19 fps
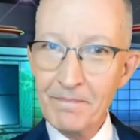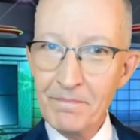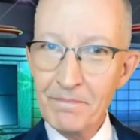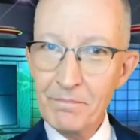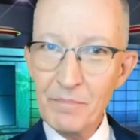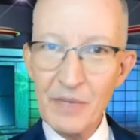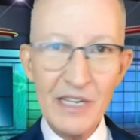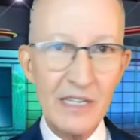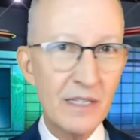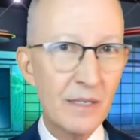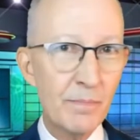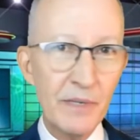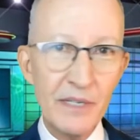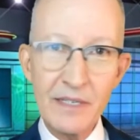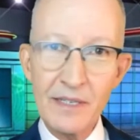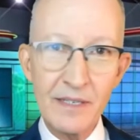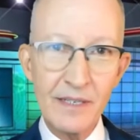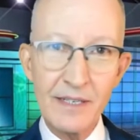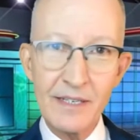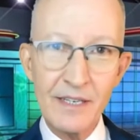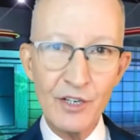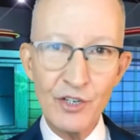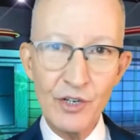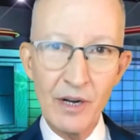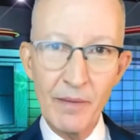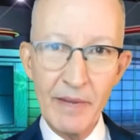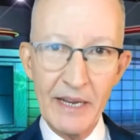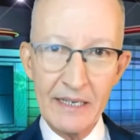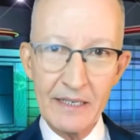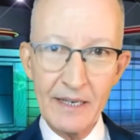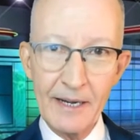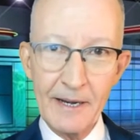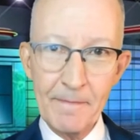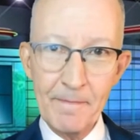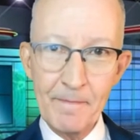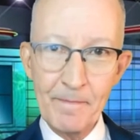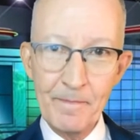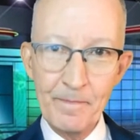best business decision I'll make today.
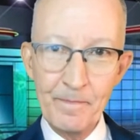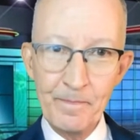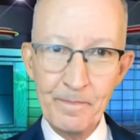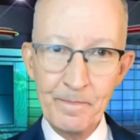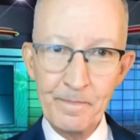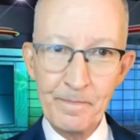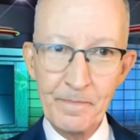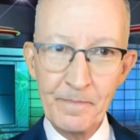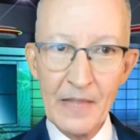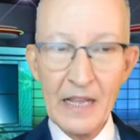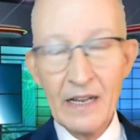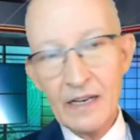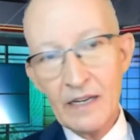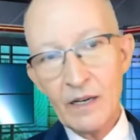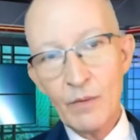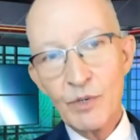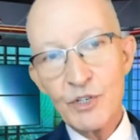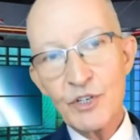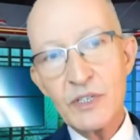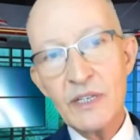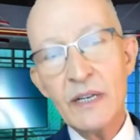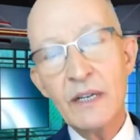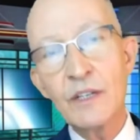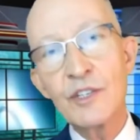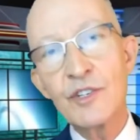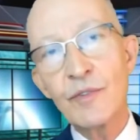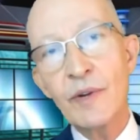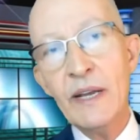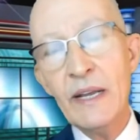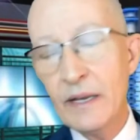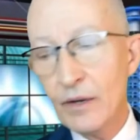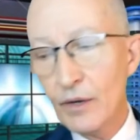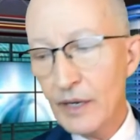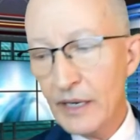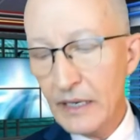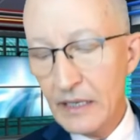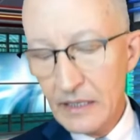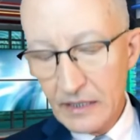Now, what you're seeing on screen here
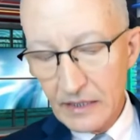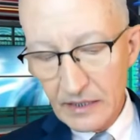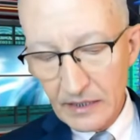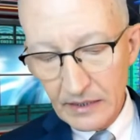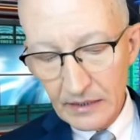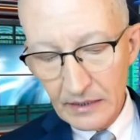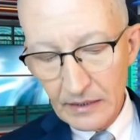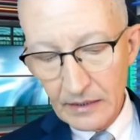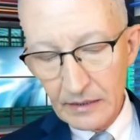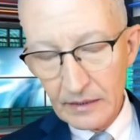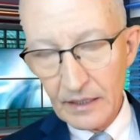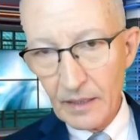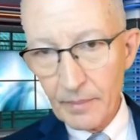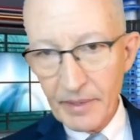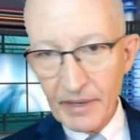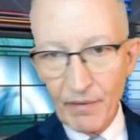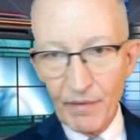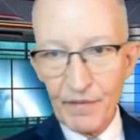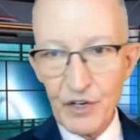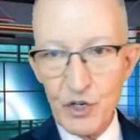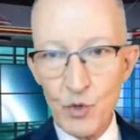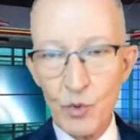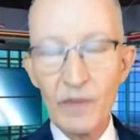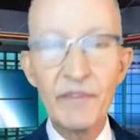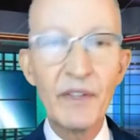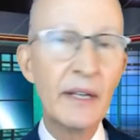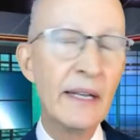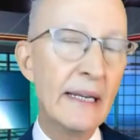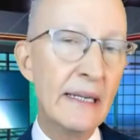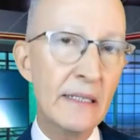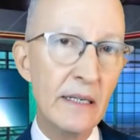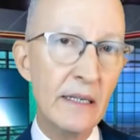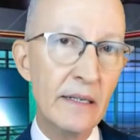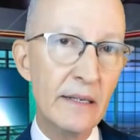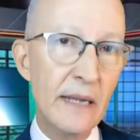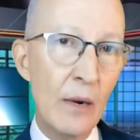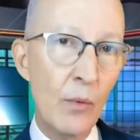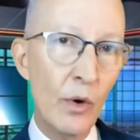is a little bit of a visual of the LinkedIn
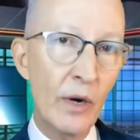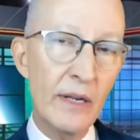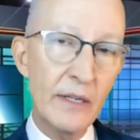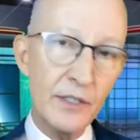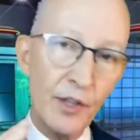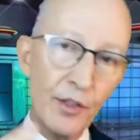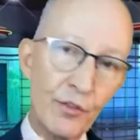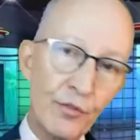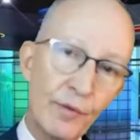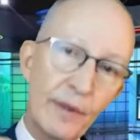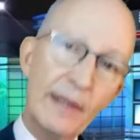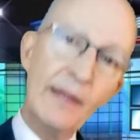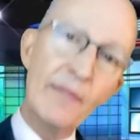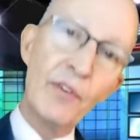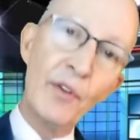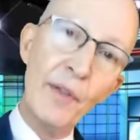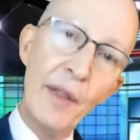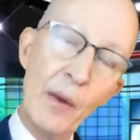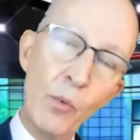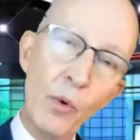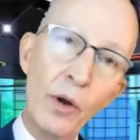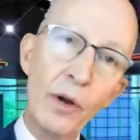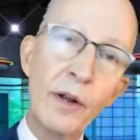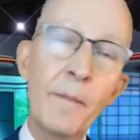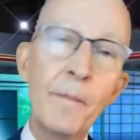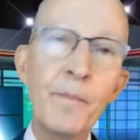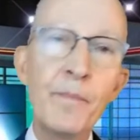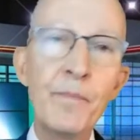network. It's a three level network